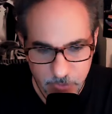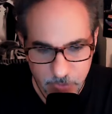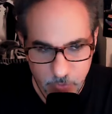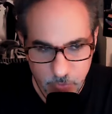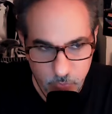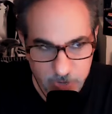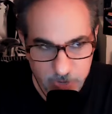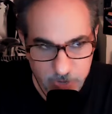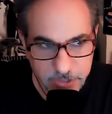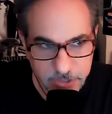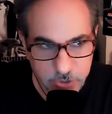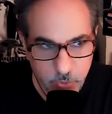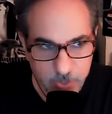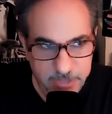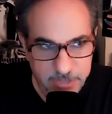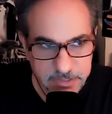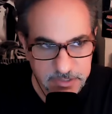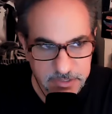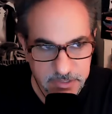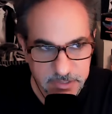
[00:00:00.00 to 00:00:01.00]

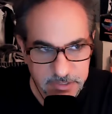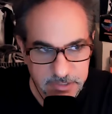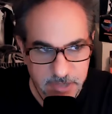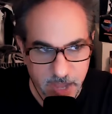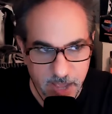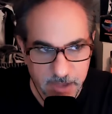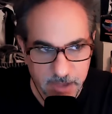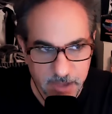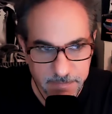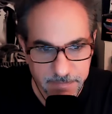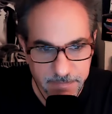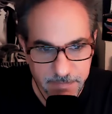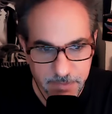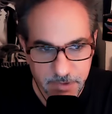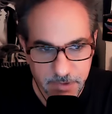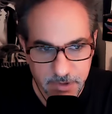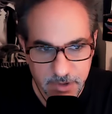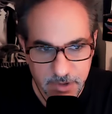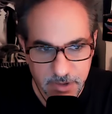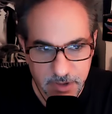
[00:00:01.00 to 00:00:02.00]
retweets this guy,
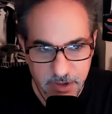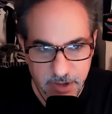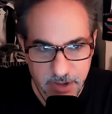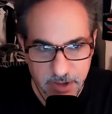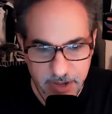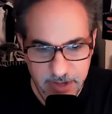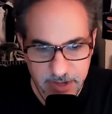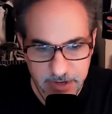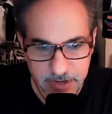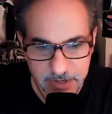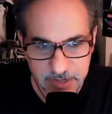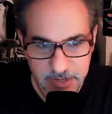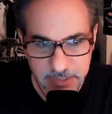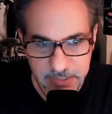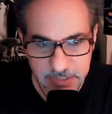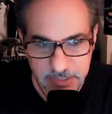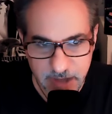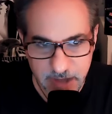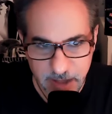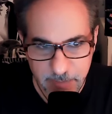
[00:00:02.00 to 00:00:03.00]
and
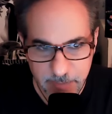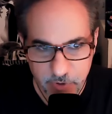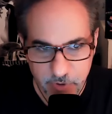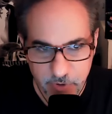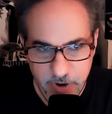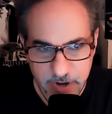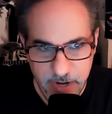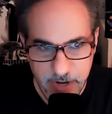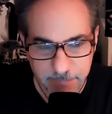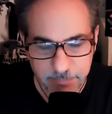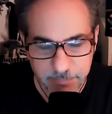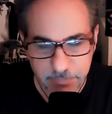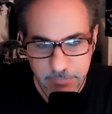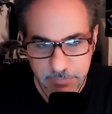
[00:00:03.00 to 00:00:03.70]
it's not pretty.